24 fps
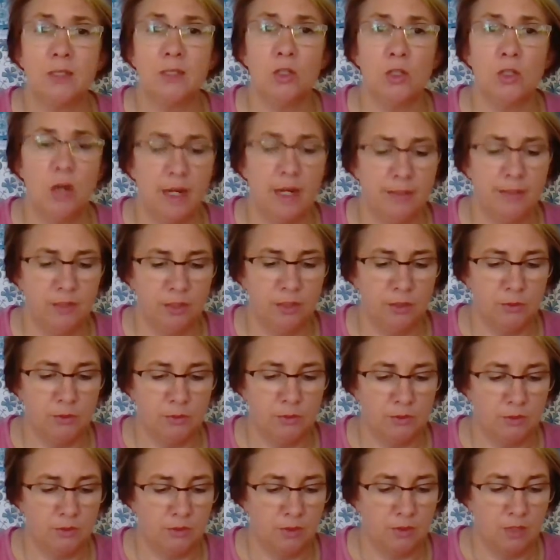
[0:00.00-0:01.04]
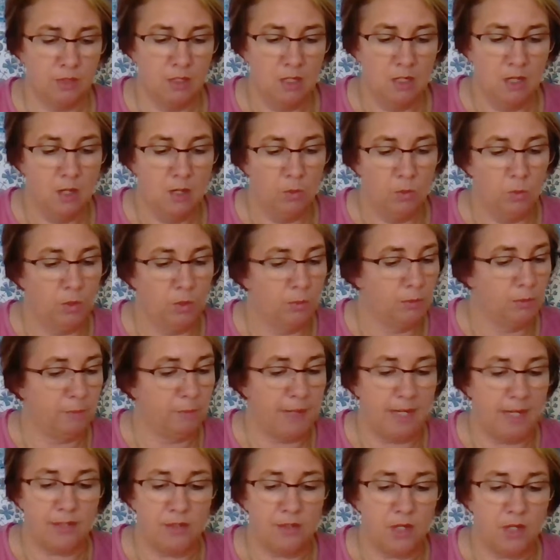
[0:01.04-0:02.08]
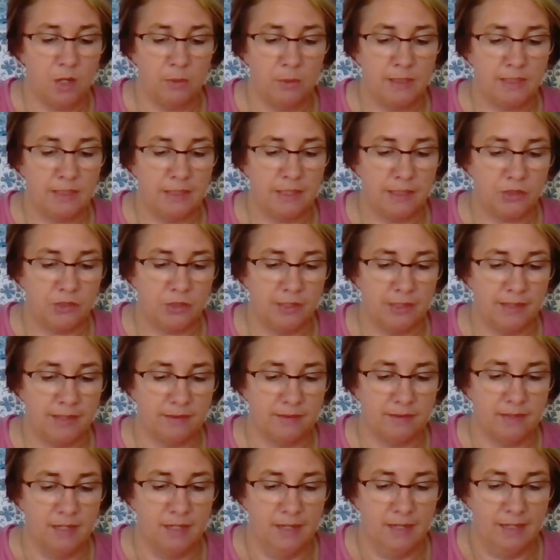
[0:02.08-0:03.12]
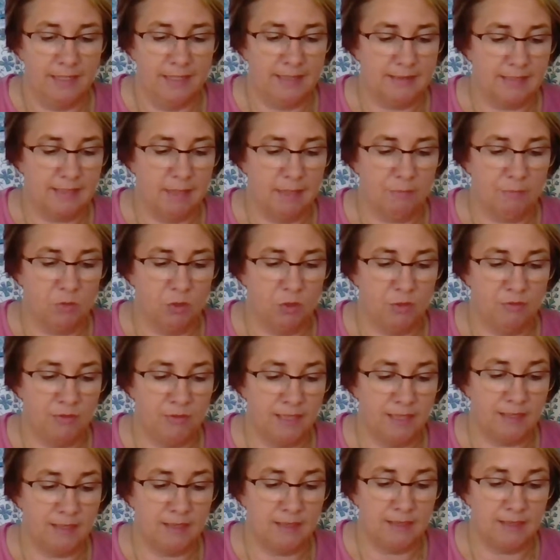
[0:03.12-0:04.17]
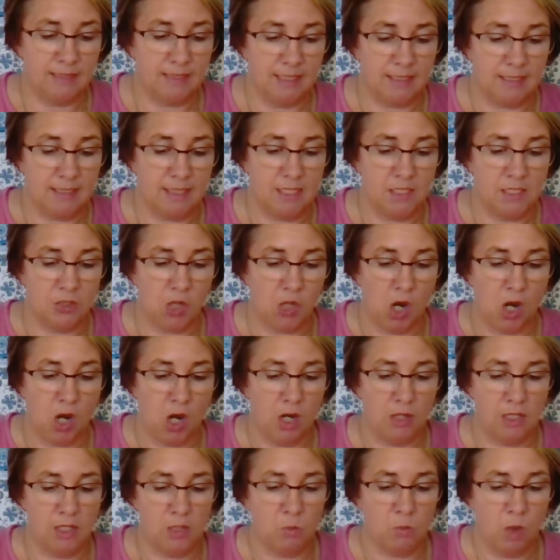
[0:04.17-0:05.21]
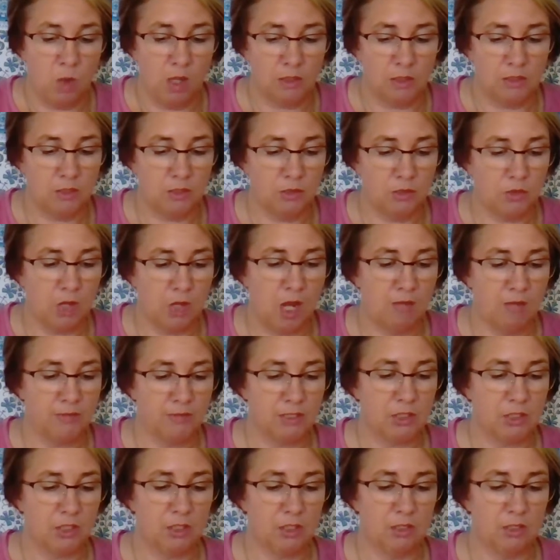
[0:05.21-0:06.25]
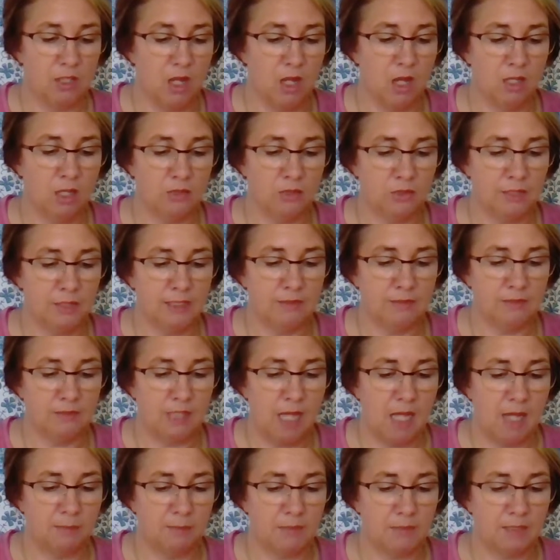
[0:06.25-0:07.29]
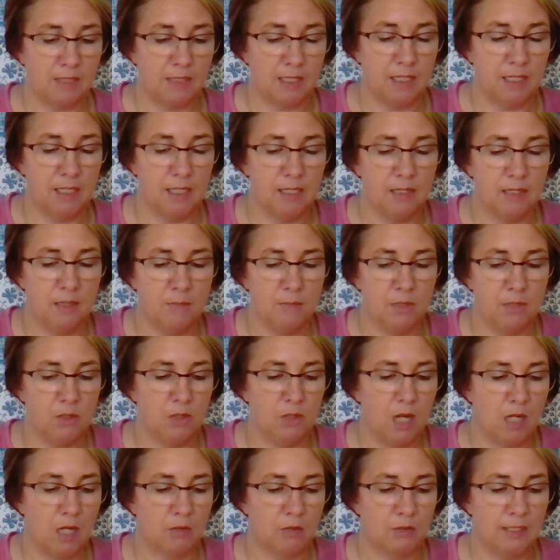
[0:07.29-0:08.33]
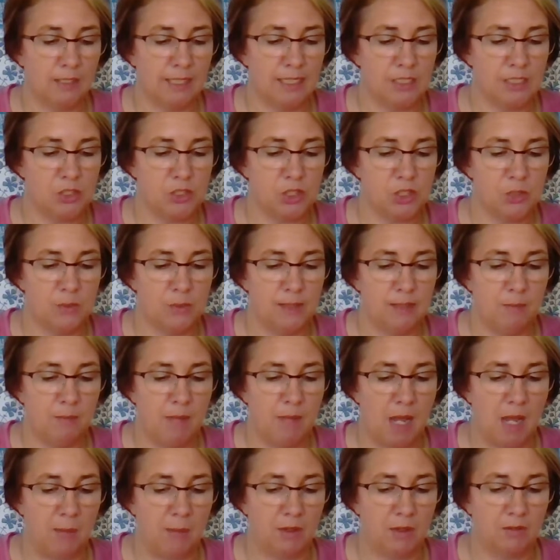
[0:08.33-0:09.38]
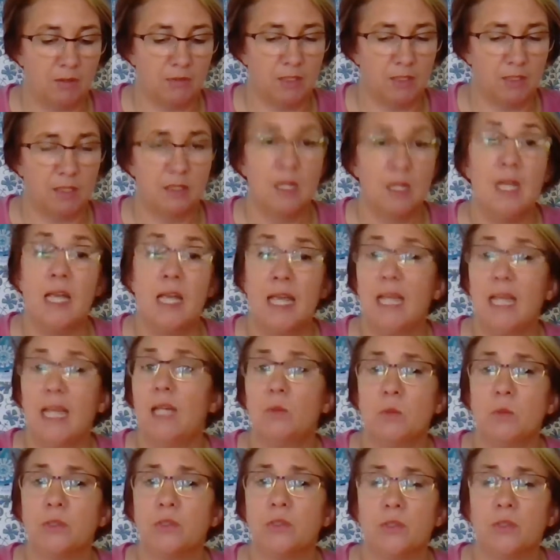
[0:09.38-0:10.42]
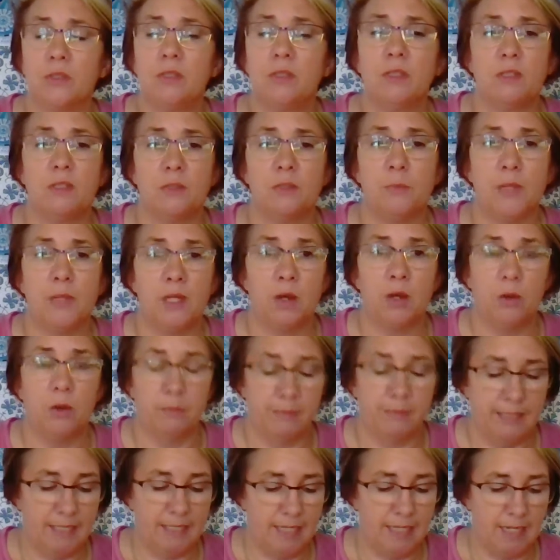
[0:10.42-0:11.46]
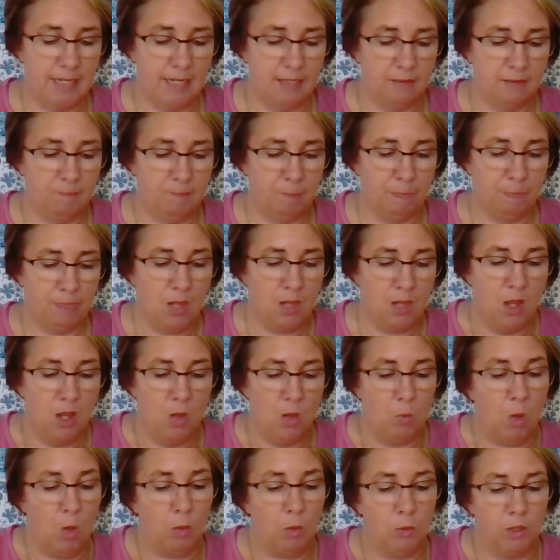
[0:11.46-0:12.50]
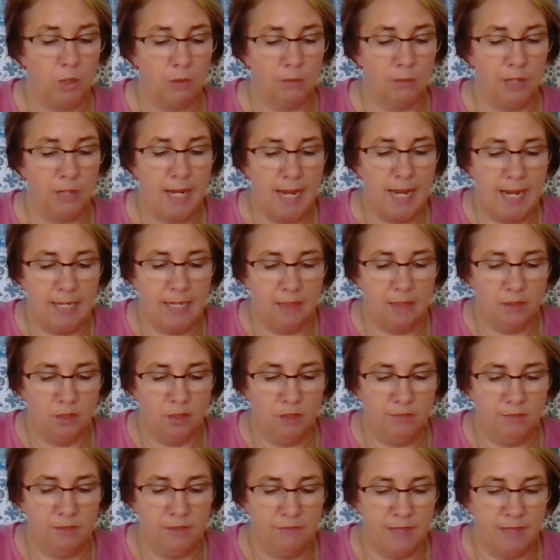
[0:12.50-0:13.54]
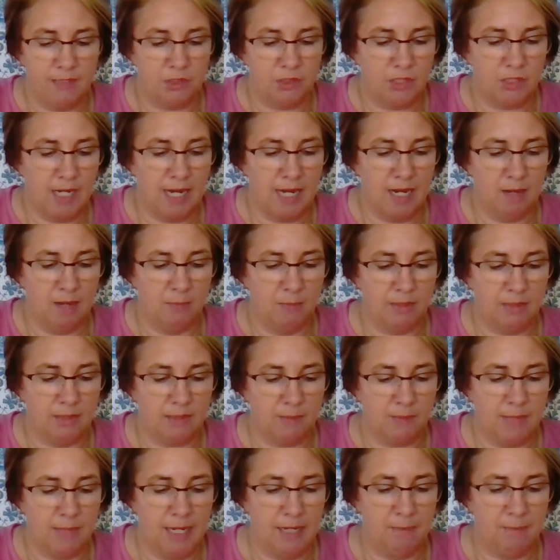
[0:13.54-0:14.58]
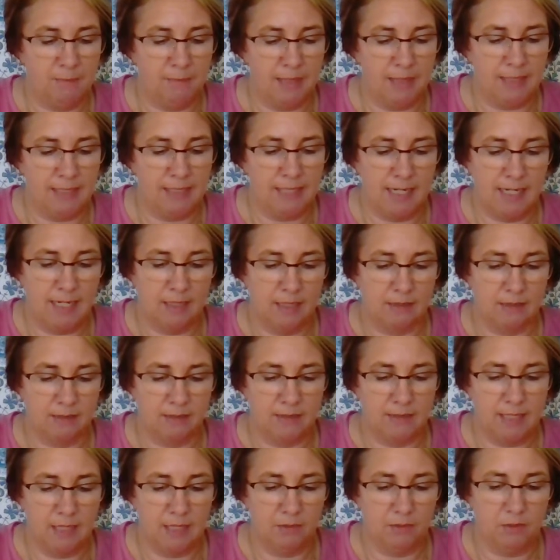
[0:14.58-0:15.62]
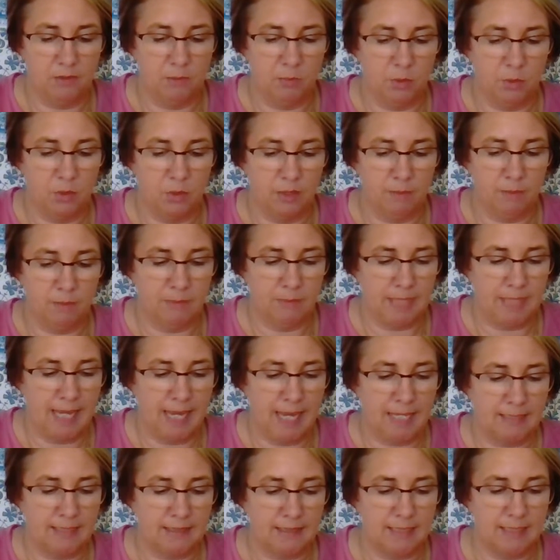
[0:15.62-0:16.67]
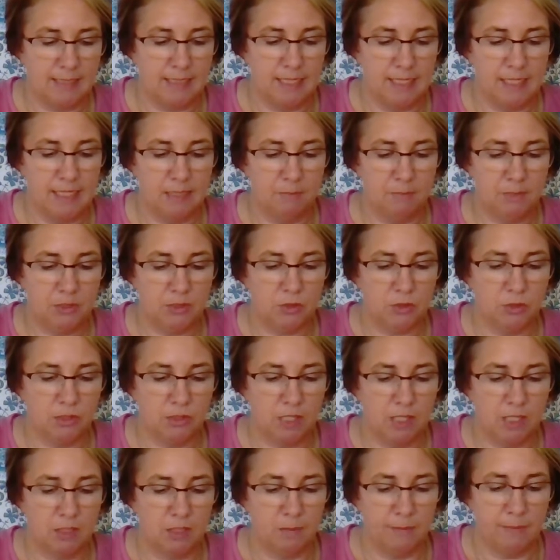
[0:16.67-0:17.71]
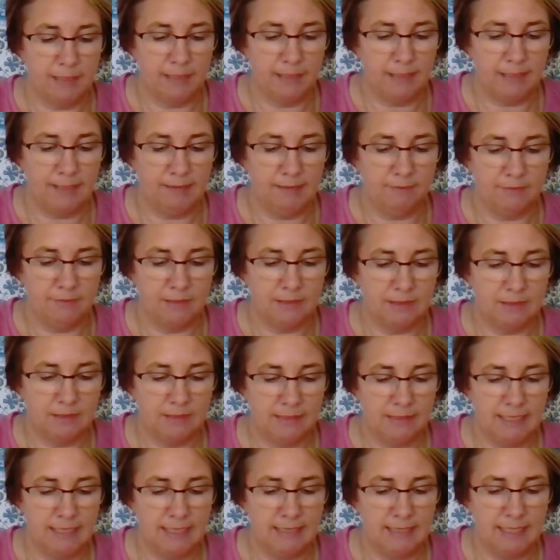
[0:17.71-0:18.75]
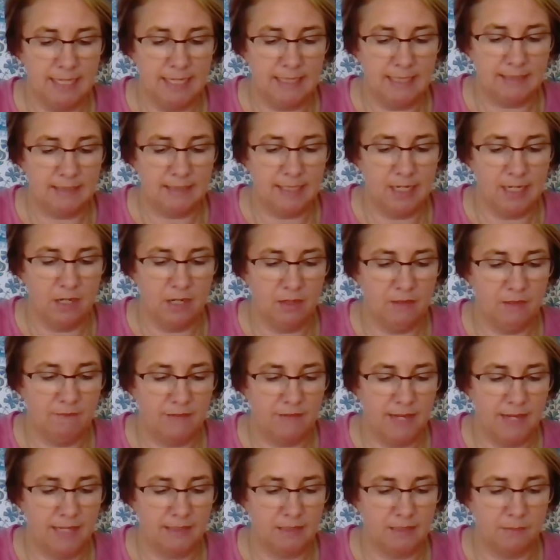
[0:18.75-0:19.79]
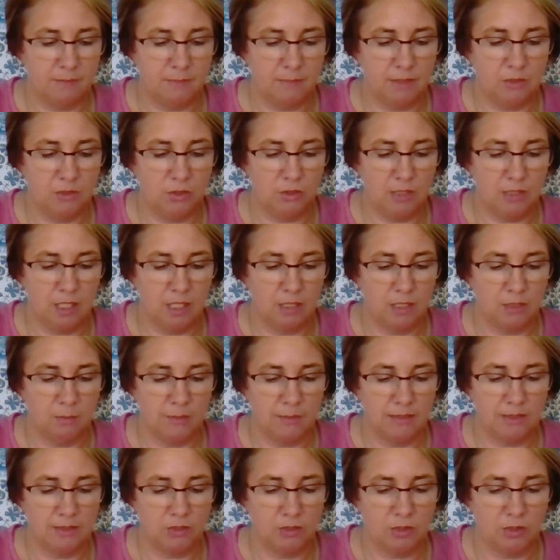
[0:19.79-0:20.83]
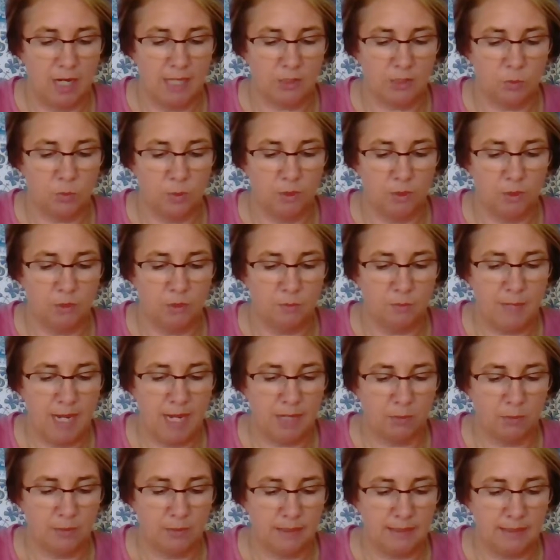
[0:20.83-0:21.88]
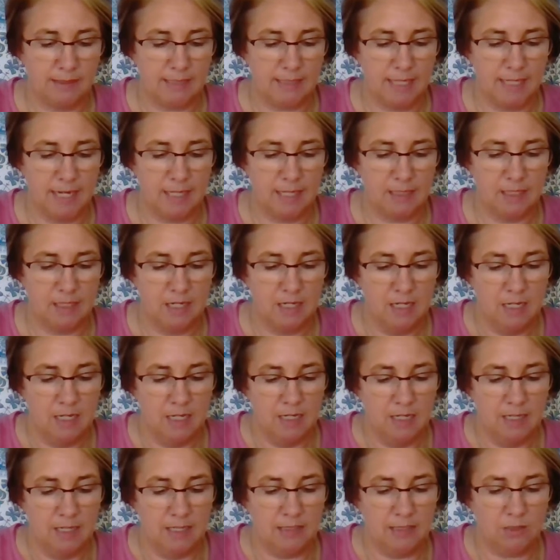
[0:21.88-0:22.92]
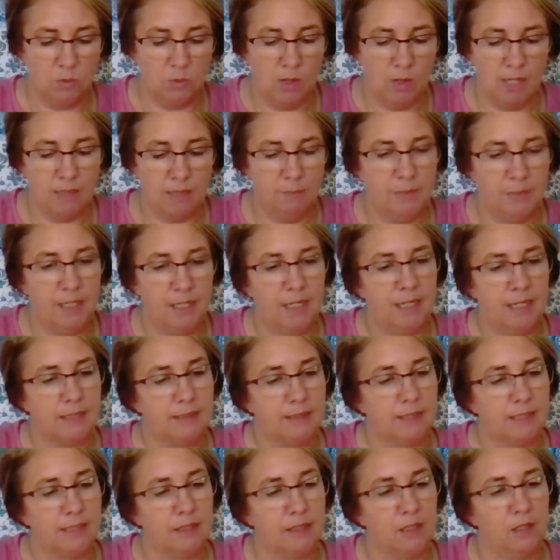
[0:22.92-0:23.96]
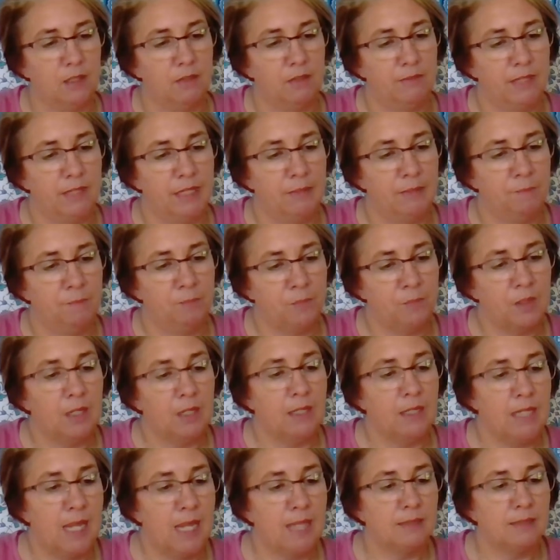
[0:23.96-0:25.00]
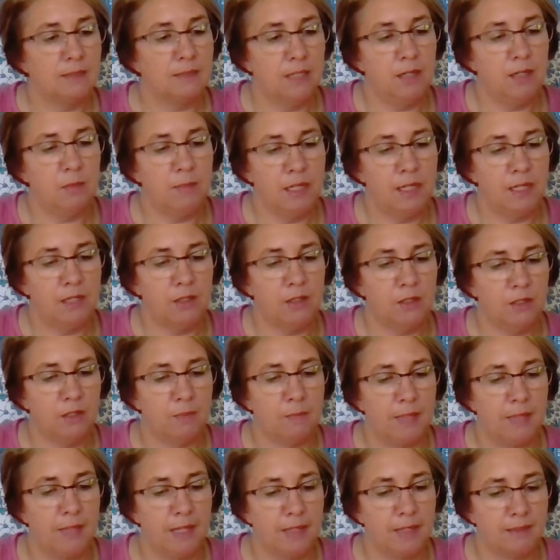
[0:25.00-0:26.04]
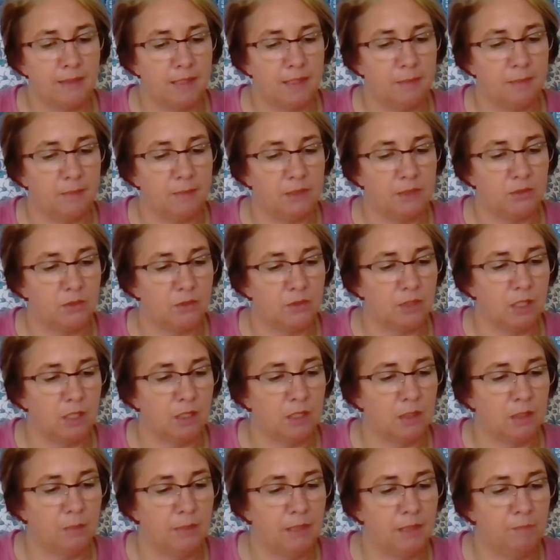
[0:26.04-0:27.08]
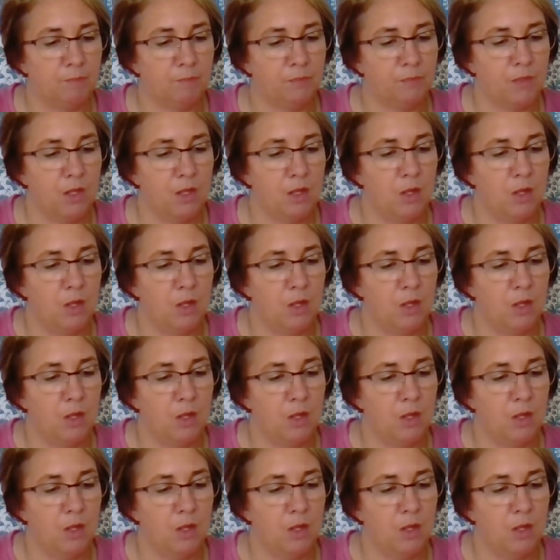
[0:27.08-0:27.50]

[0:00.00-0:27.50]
cried the goose. Wilbur paid no attention. He stepped through the fence into his yard. He walked to the trough and took a long drink of slops, sucking in the milk hungrily and chewing the popover. It was good to be home again. While Wilbur ate, Lurvy fetched a hammer and some eight-penny nails and nailed the board in place. Then he and Mr. Zuckerman leaned lazily on the fence, and Mr. Zuckerman scratched Wilbur's back with a stick. "He's quite a pig," said Lurvy. "Yes, he'll make a good pig," said Mr. Zuckerman.